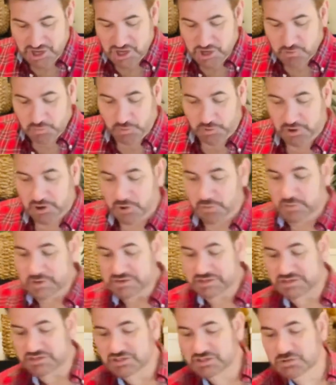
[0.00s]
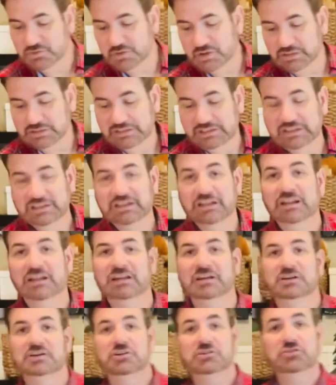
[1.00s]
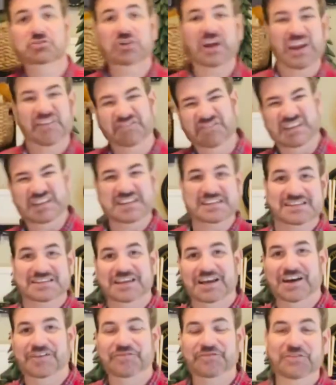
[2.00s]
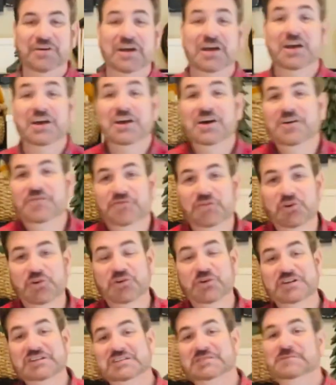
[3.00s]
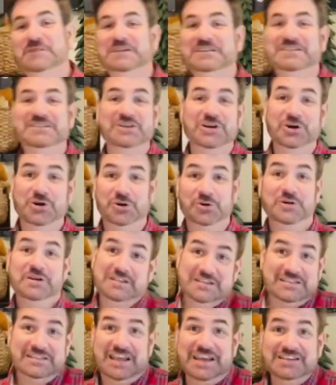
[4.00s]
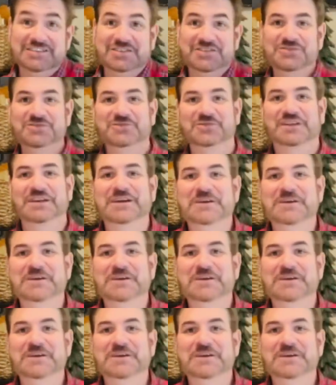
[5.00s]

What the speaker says: we're going to do a little crafty stuff for Christmas, so stay tuned.